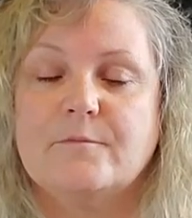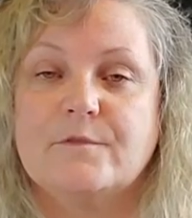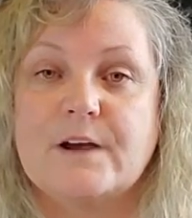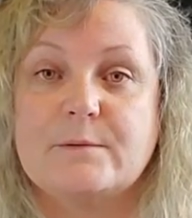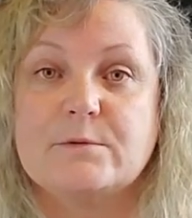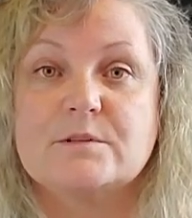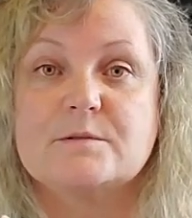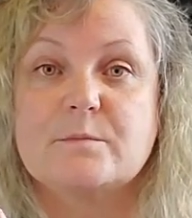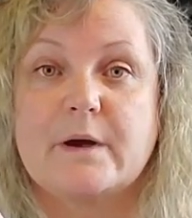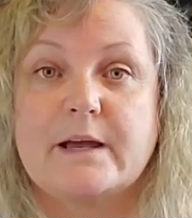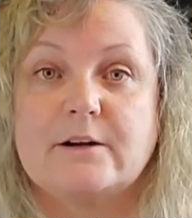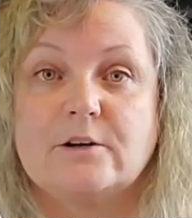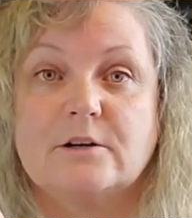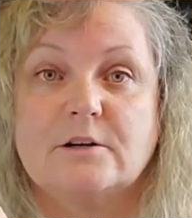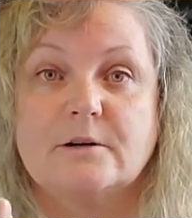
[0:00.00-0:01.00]
Fiber
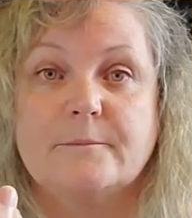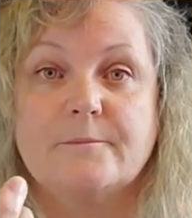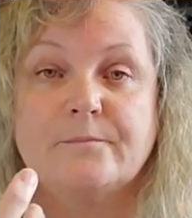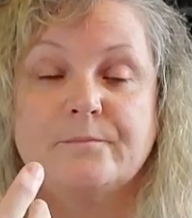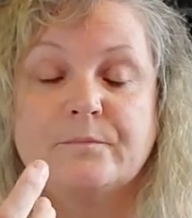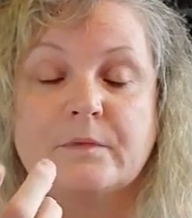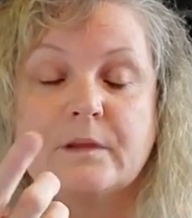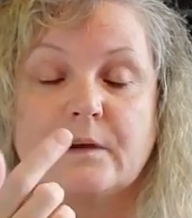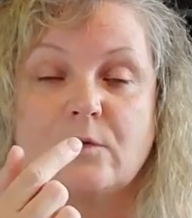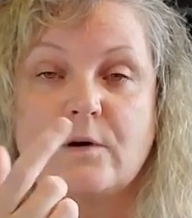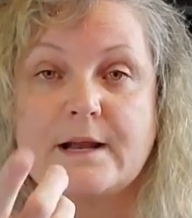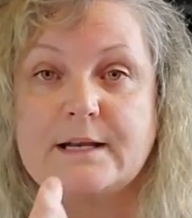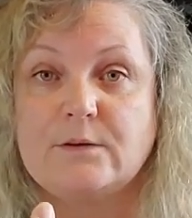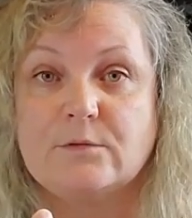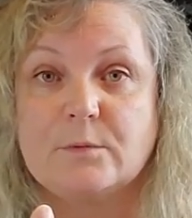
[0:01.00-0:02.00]
Spider
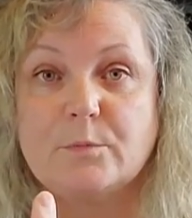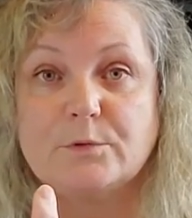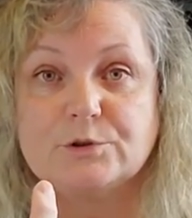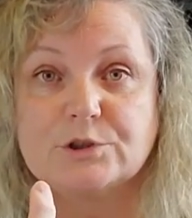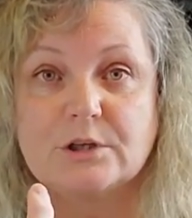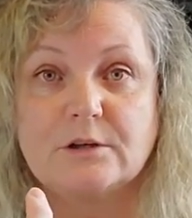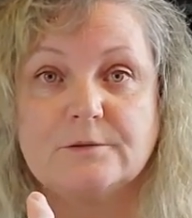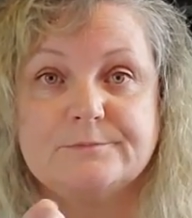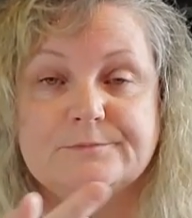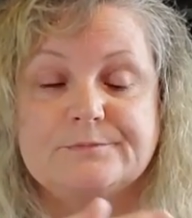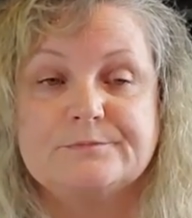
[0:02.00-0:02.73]
Granny Ripple Shawl.